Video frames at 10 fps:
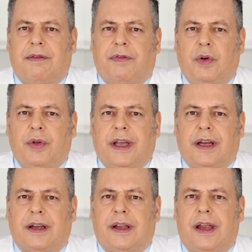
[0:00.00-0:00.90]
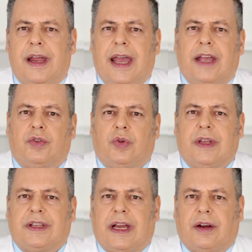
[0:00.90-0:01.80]
because the
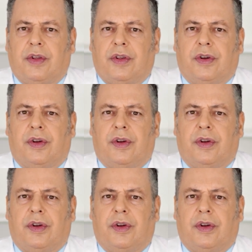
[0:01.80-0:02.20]
tissues